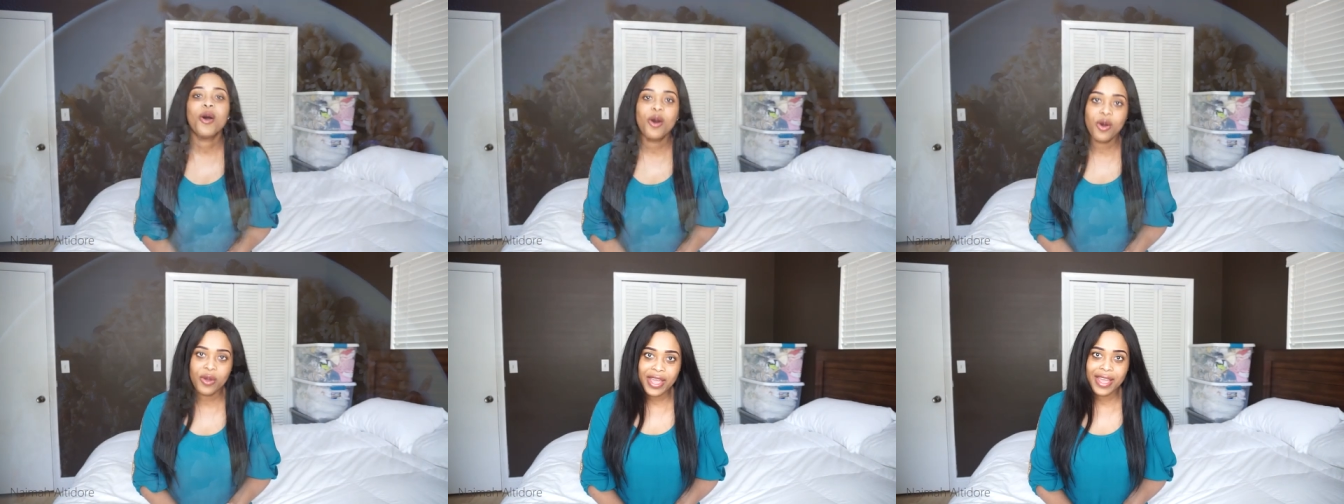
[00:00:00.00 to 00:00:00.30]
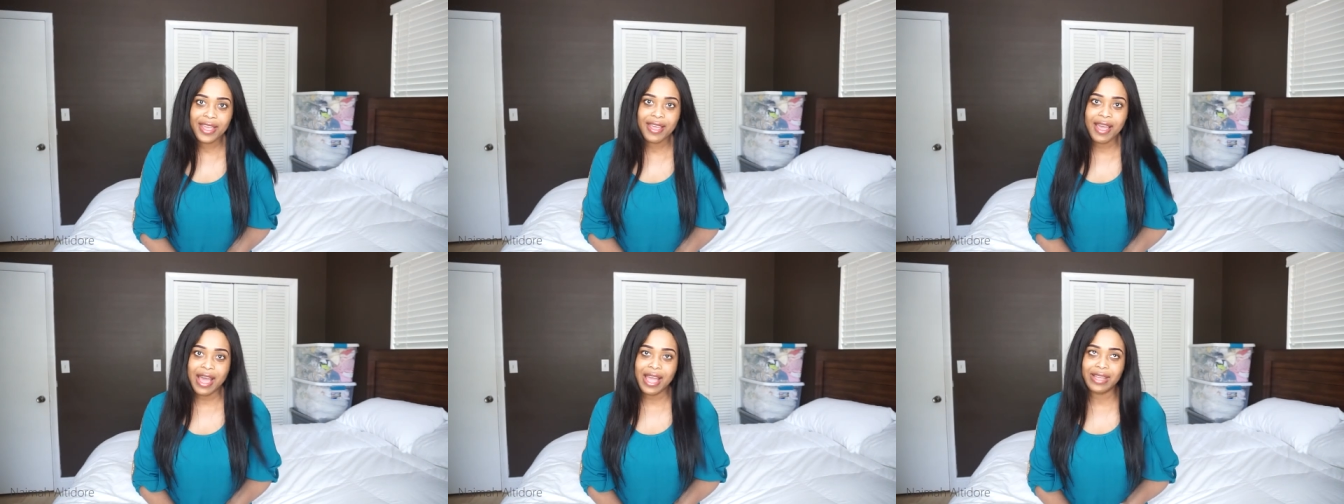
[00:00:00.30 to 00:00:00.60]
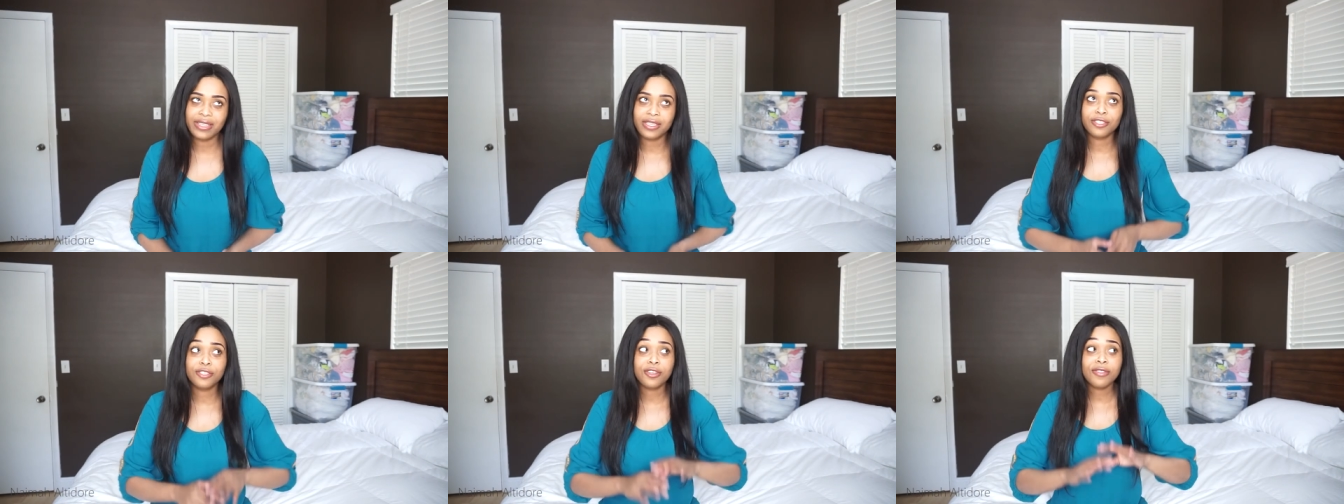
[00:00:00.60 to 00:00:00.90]
Okay
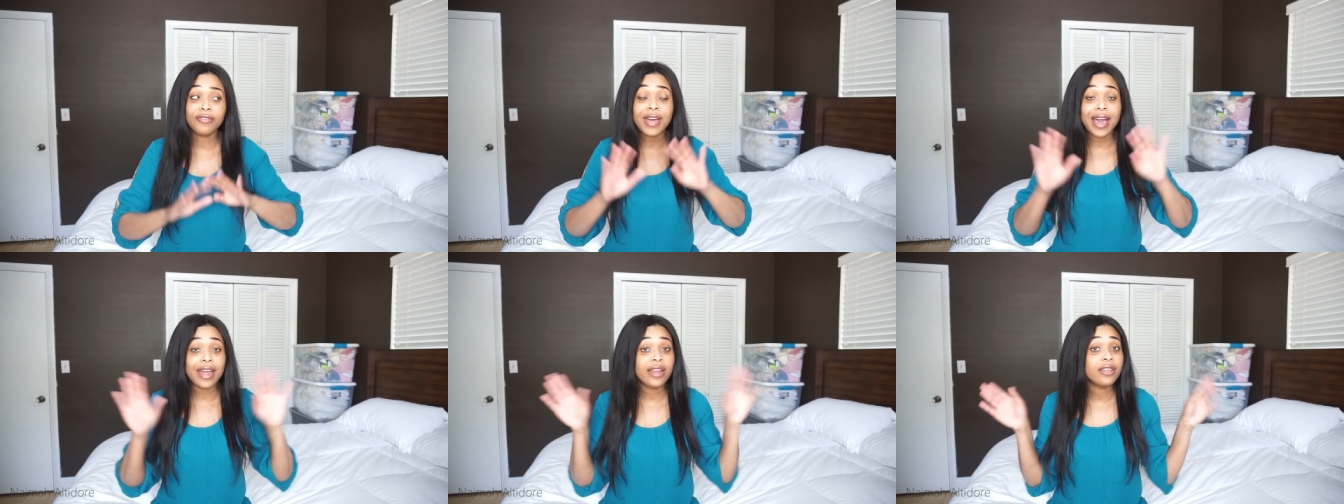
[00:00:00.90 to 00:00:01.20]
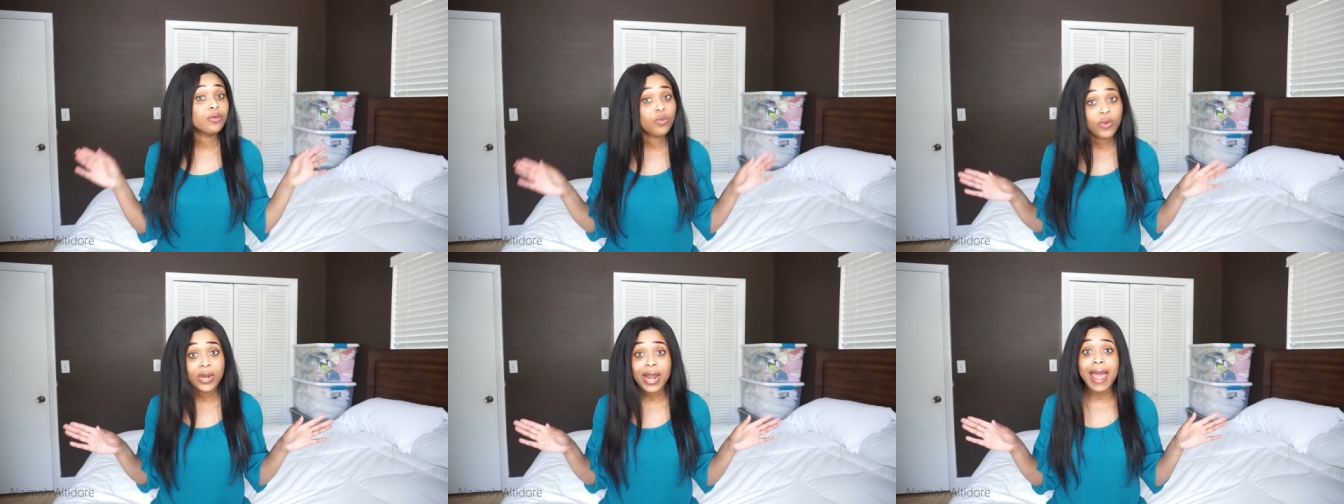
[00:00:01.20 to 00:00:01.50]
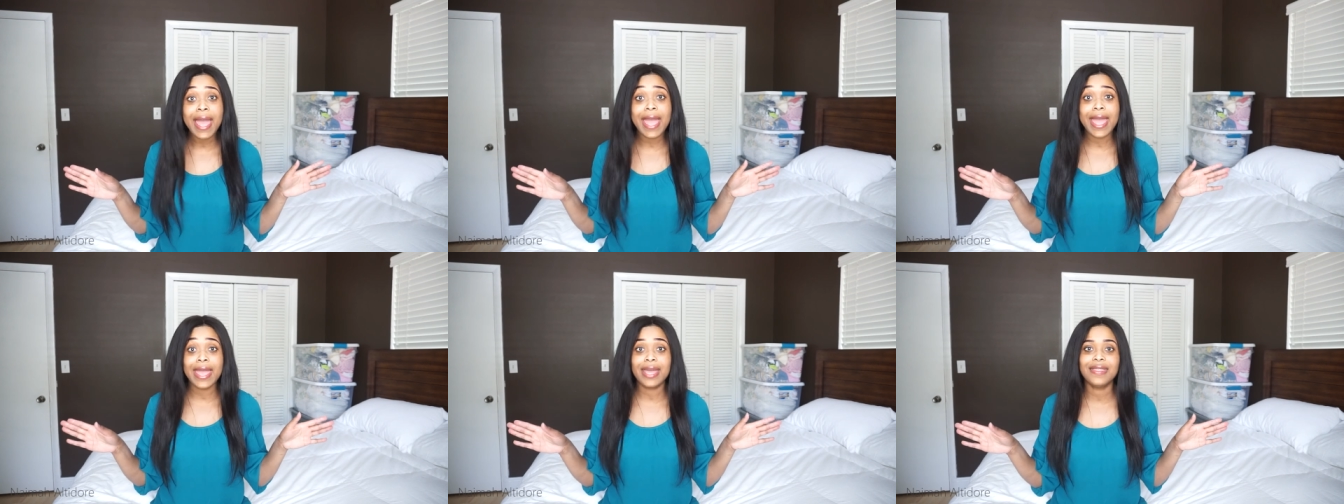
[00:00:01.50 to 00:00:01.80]
guys, so that is what
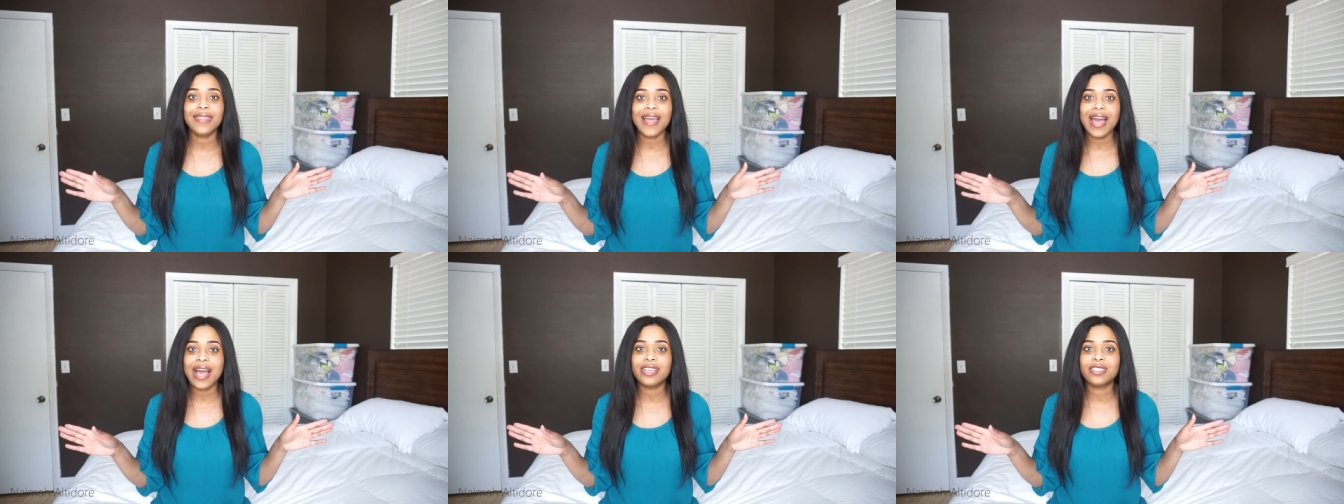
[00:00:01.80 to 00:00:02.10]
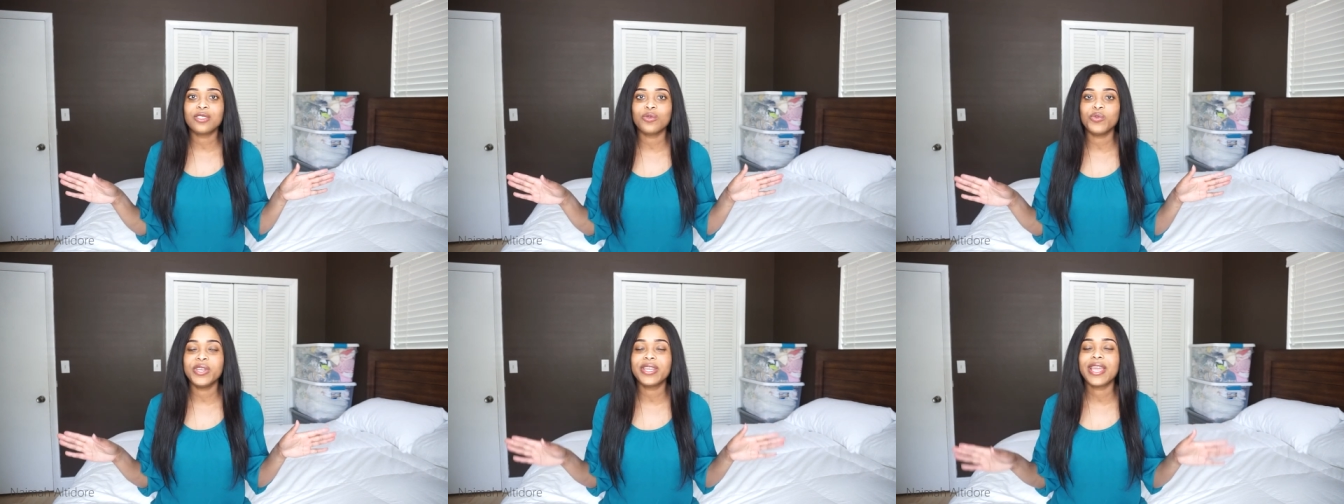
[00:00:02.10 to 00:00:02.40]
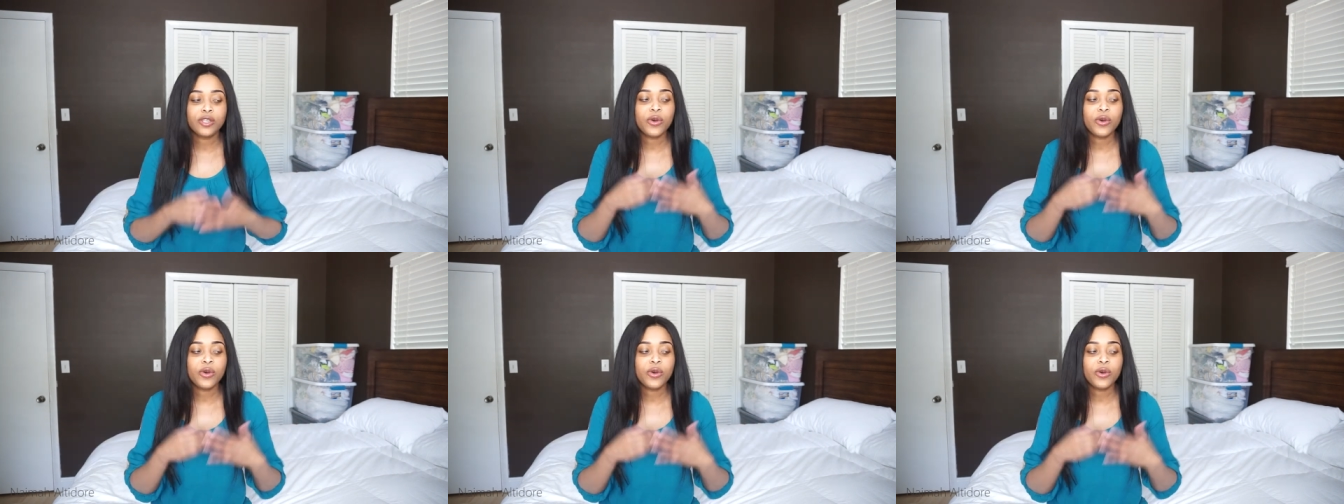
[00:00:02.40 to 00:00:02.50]
I ate last week,